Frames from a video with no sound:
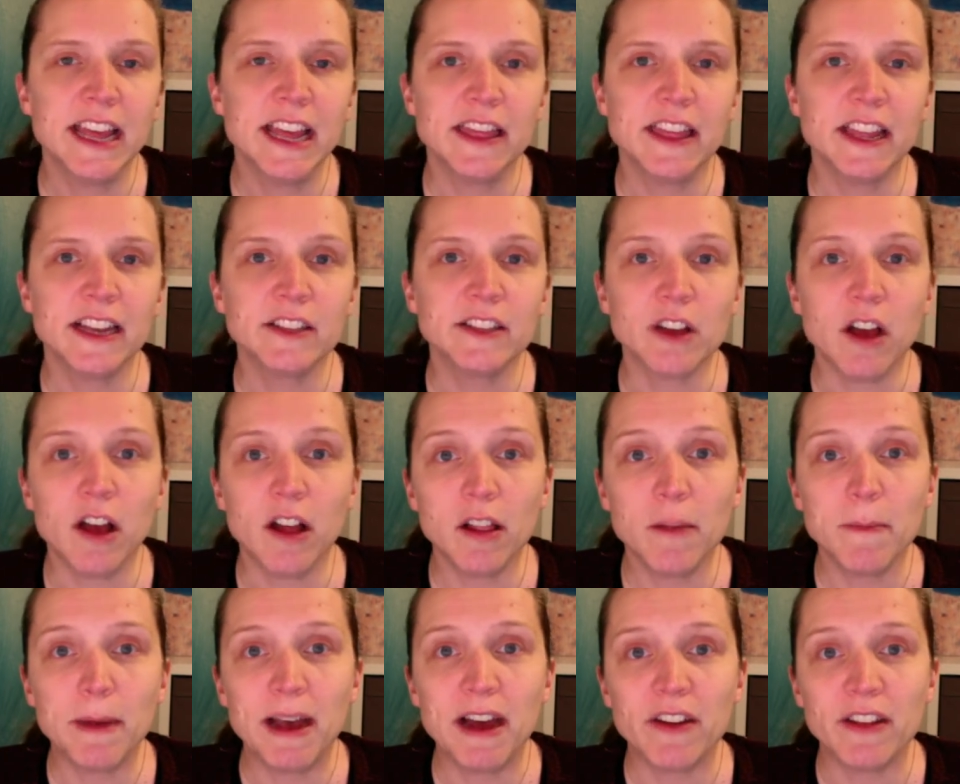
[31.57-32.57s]
that is all
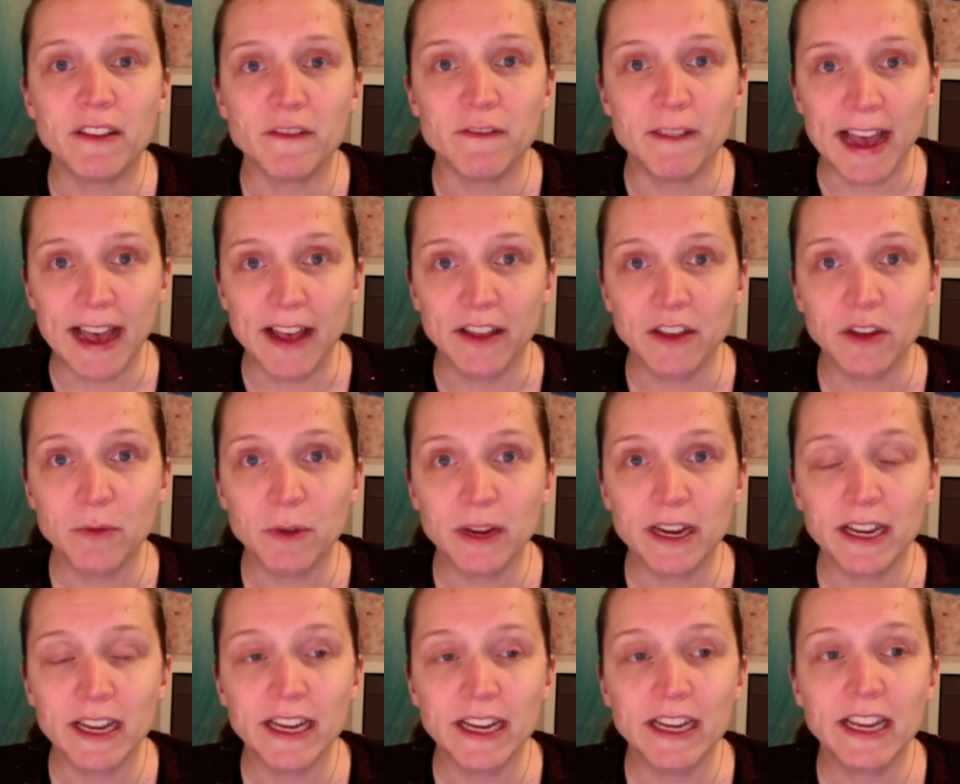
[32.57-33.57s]
about
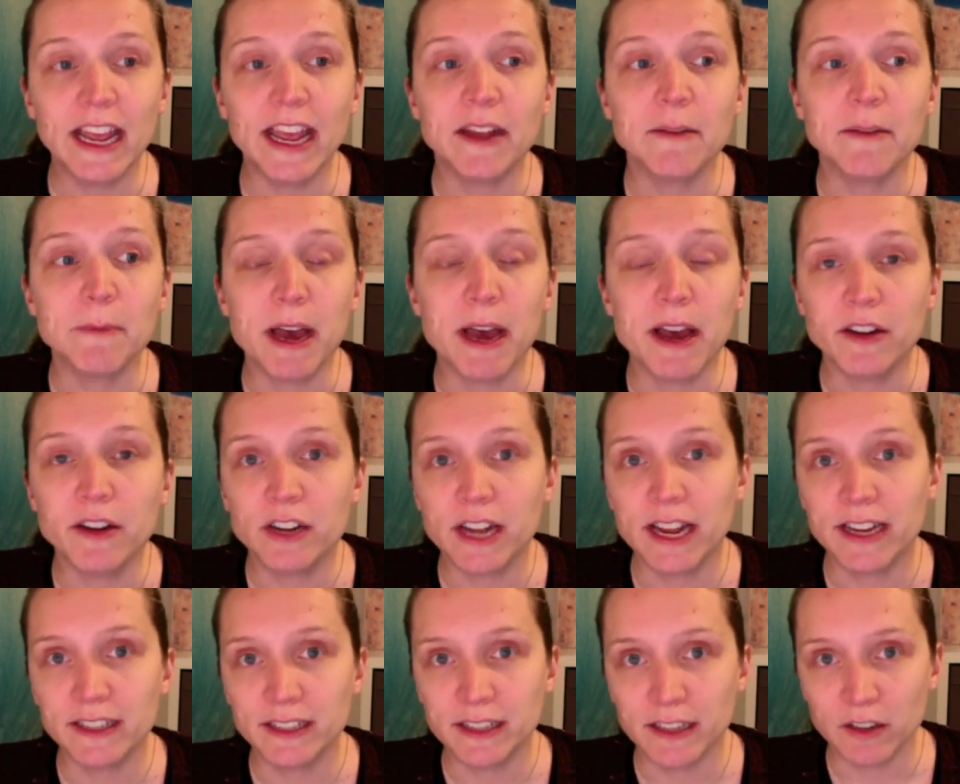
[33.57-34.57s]
evaluating and
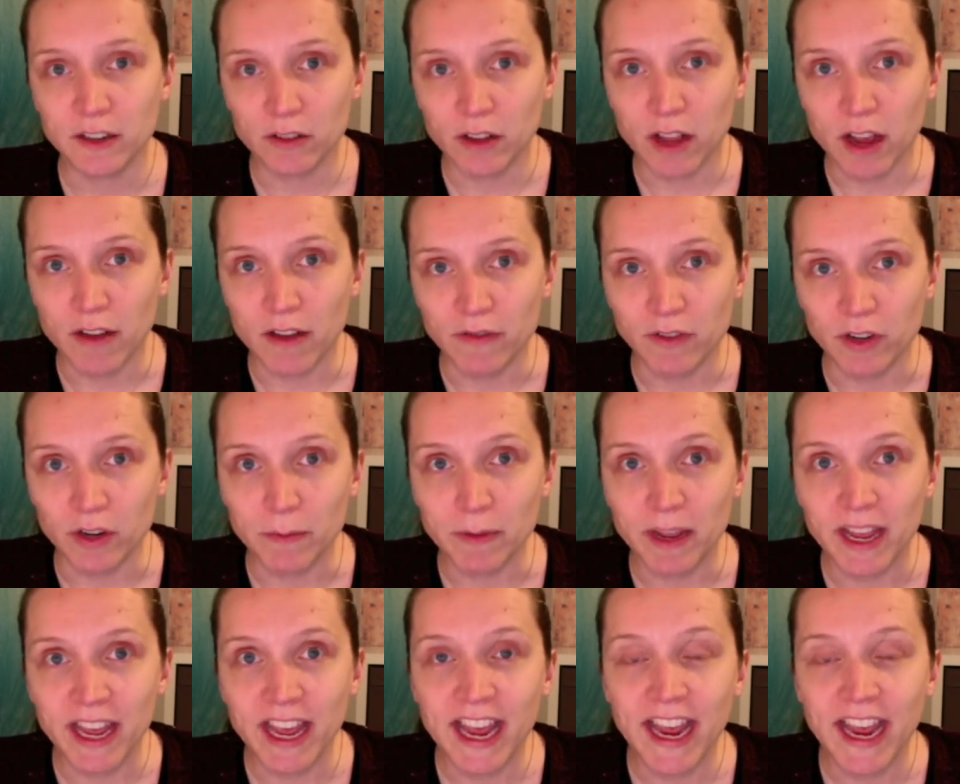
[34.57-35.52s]
modernizing your law firm.